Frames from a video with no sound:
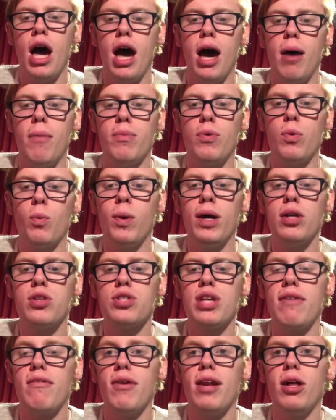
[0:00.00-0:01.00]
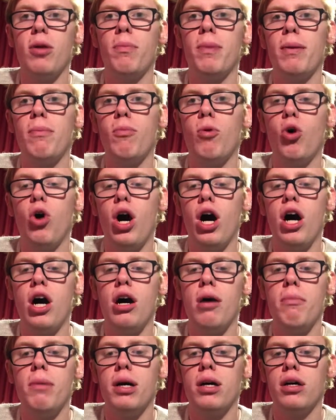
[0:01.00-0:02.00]
Um, the wheels have a little bit more
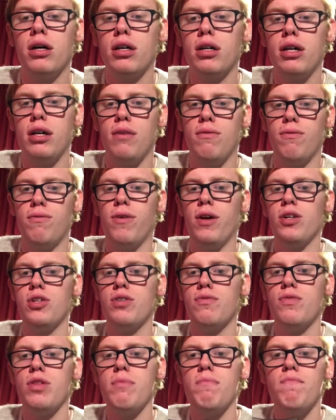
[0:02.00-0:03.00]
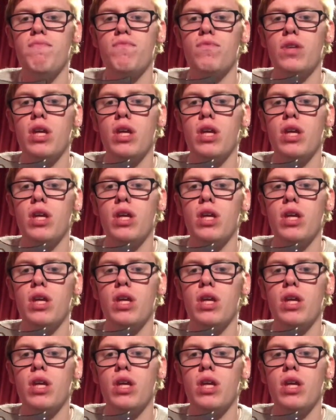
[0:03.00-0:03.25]
armour in front of them